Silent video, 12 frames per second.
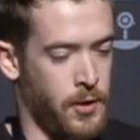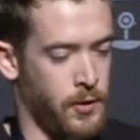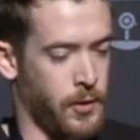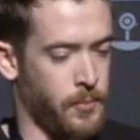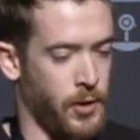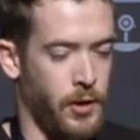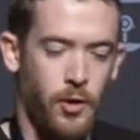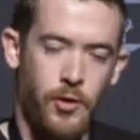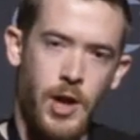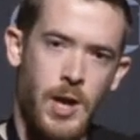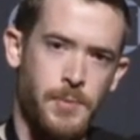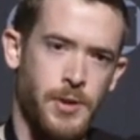So I'm setting all
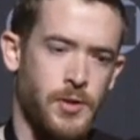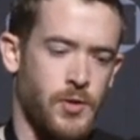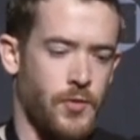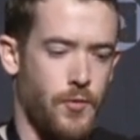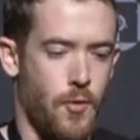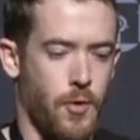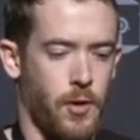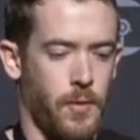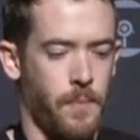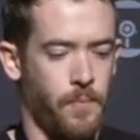the options for